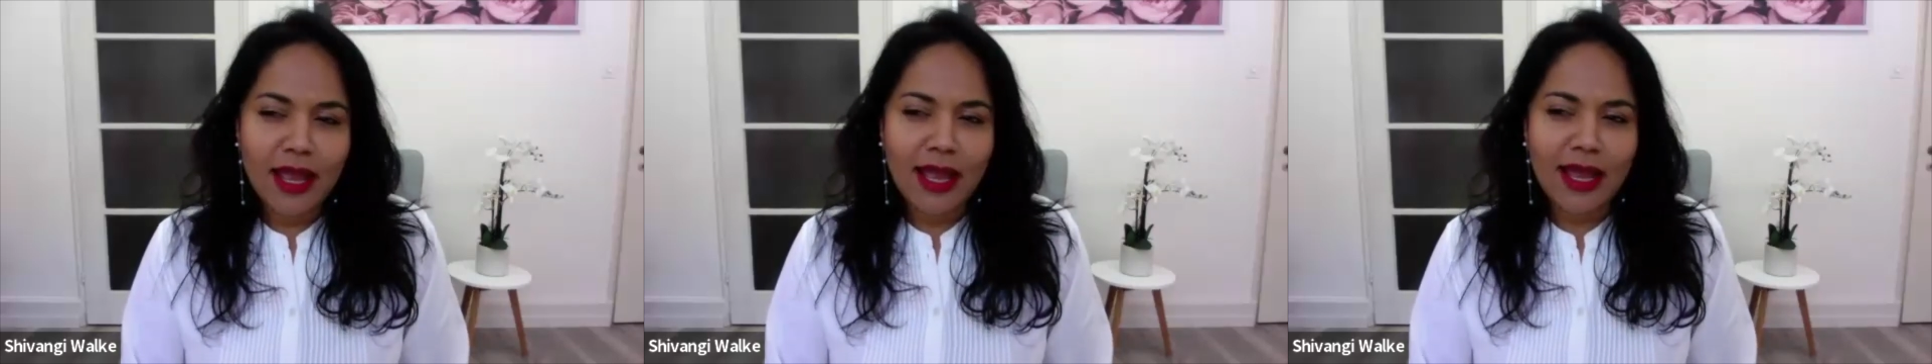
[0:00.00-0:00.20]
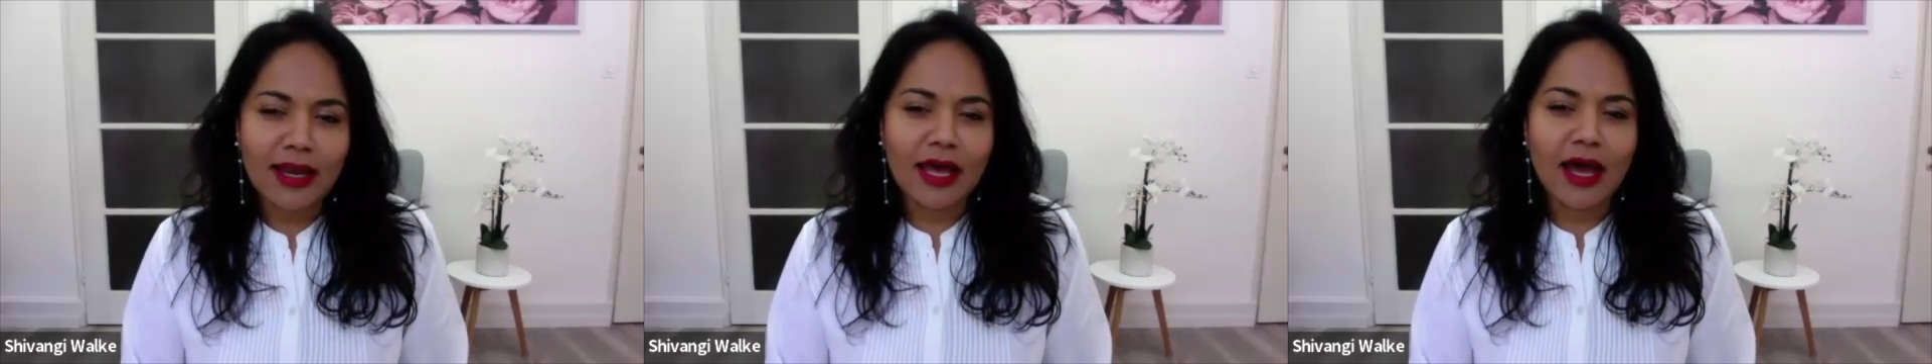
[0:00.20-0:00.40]

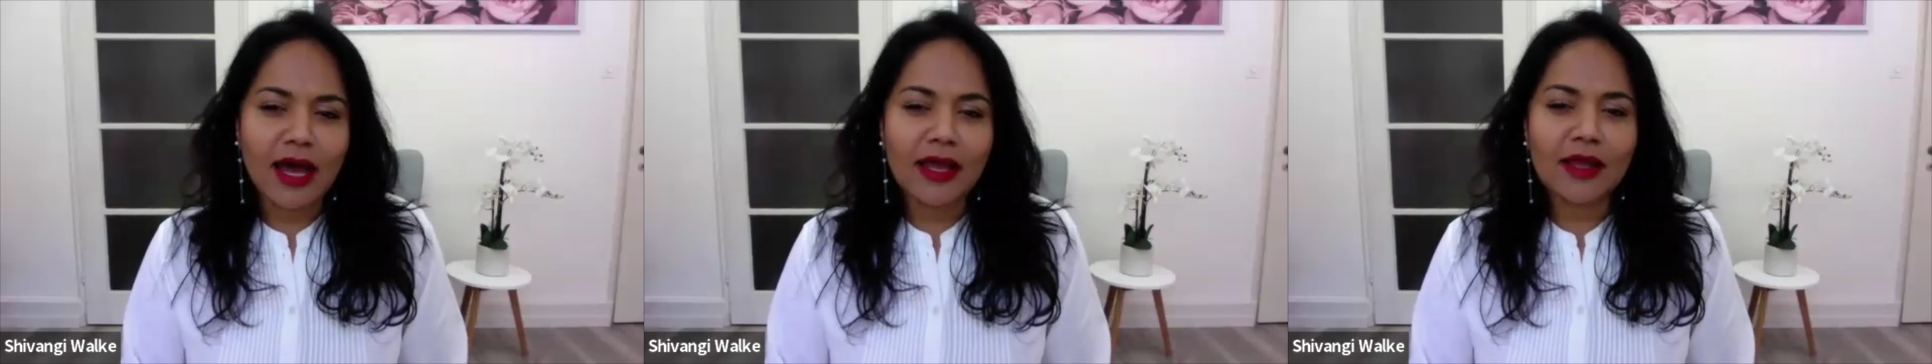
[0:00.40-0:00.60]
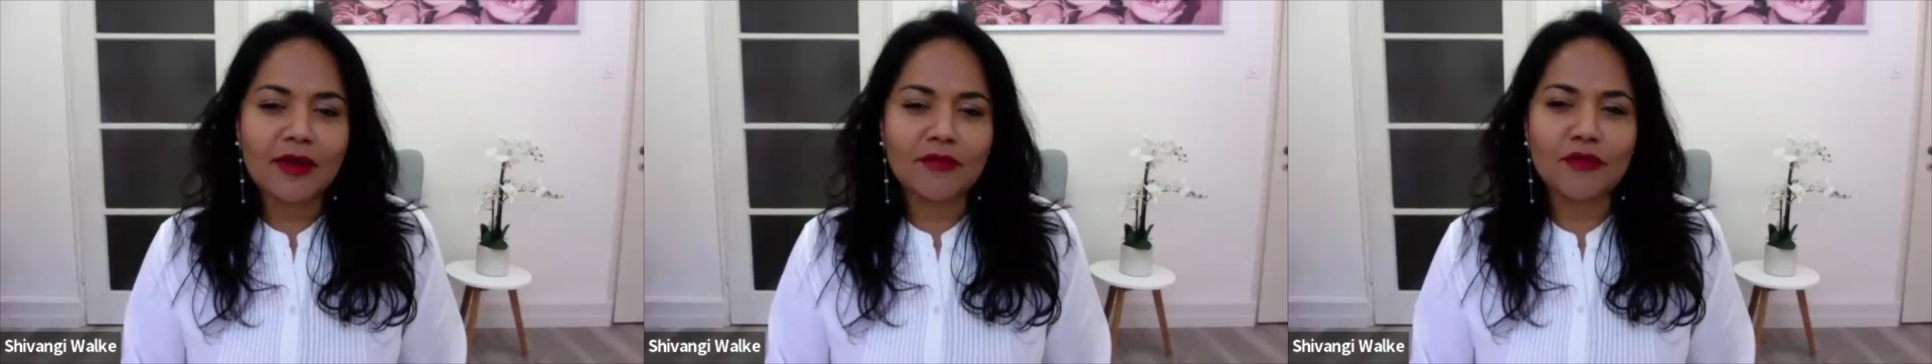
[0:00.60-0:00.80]
And
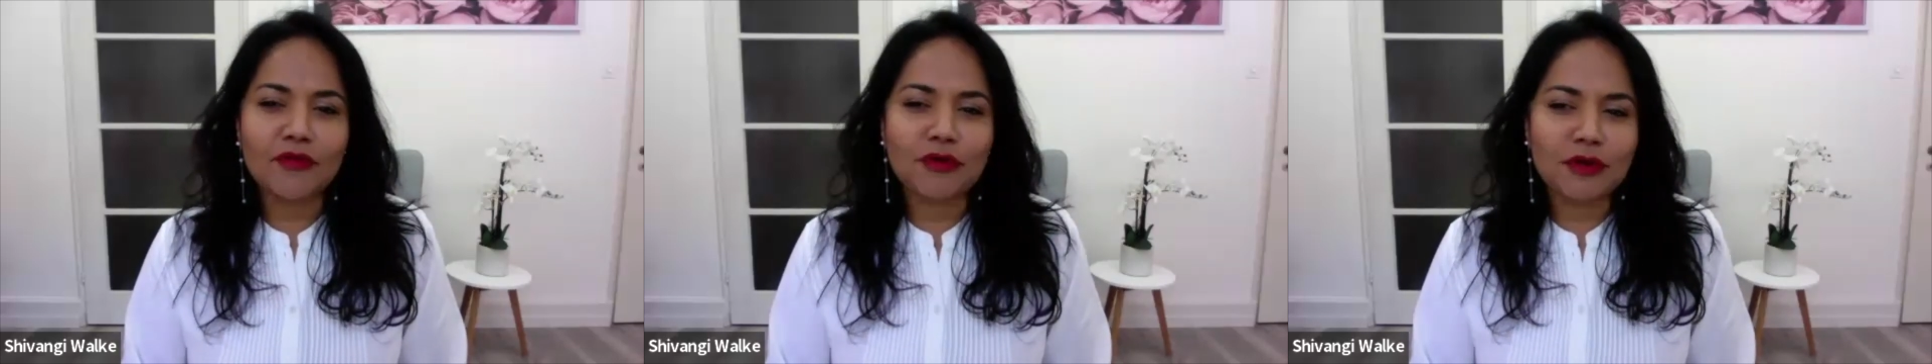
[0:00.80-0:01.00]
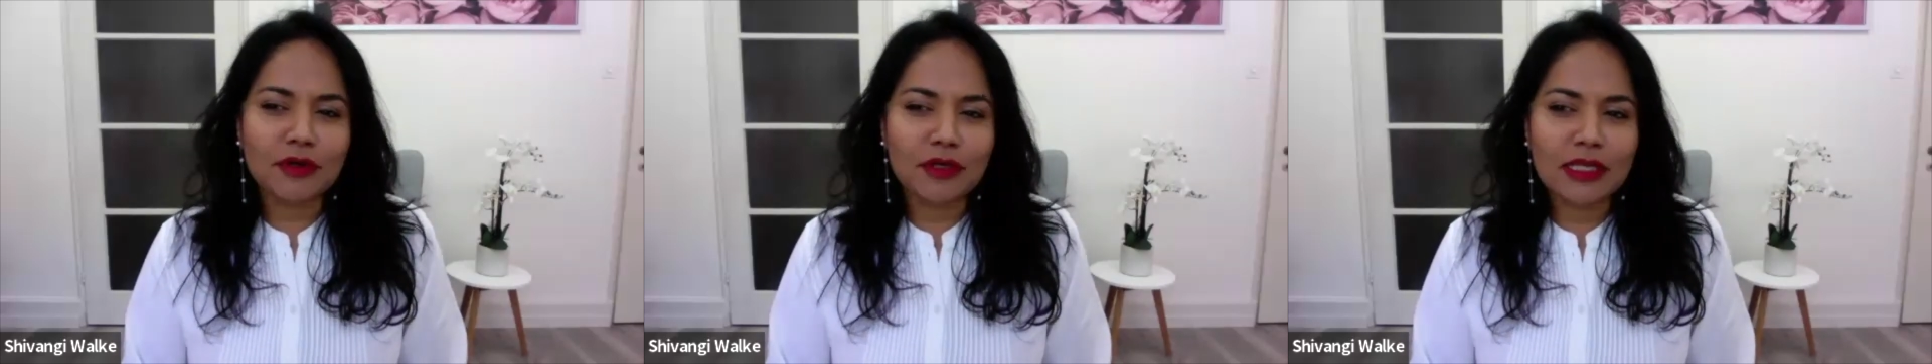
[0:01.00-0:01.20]
I have
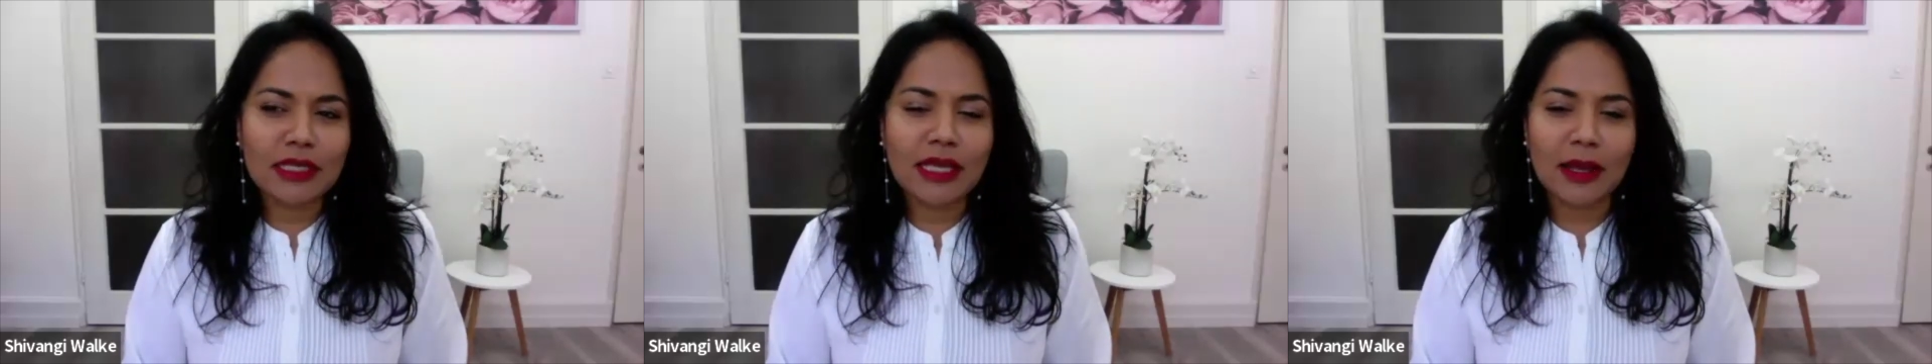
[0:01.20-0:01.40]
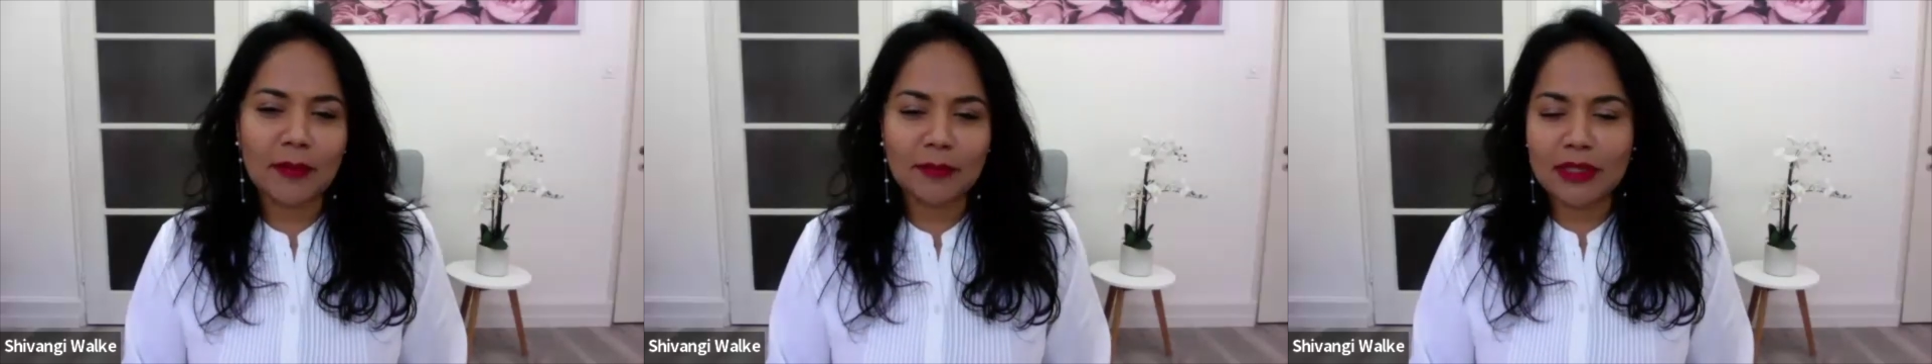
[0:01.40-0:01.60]
really
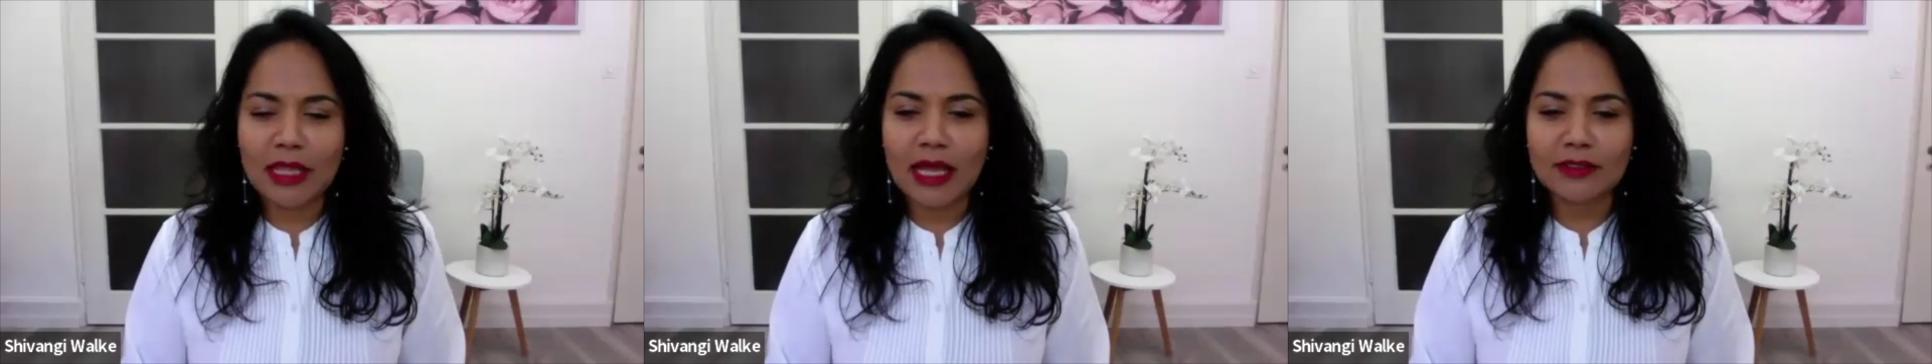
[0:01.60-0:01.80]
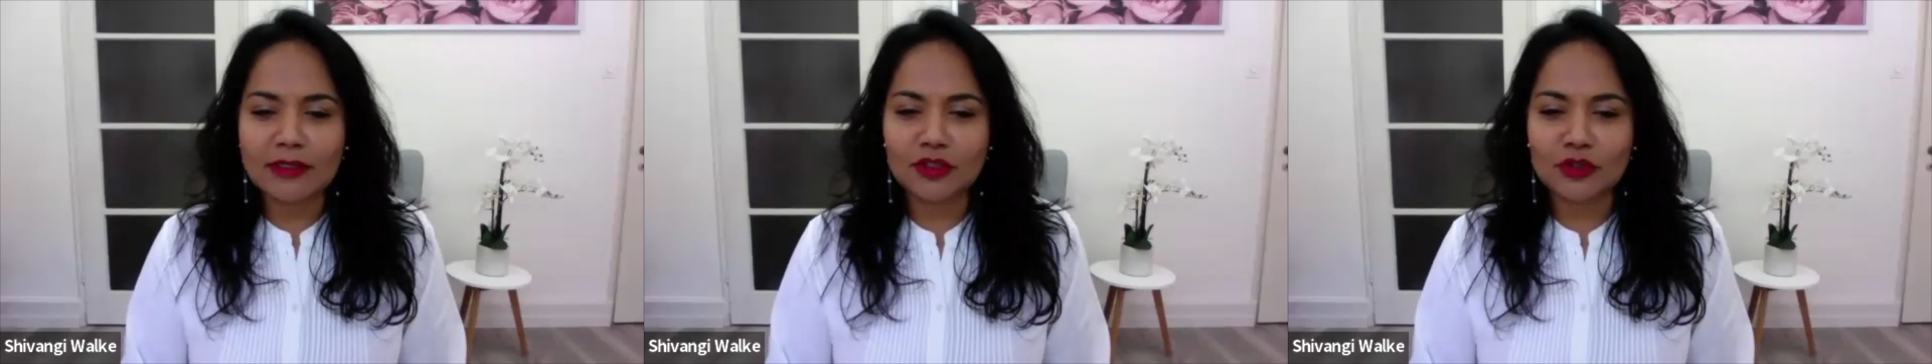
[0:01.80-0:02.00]
kept that,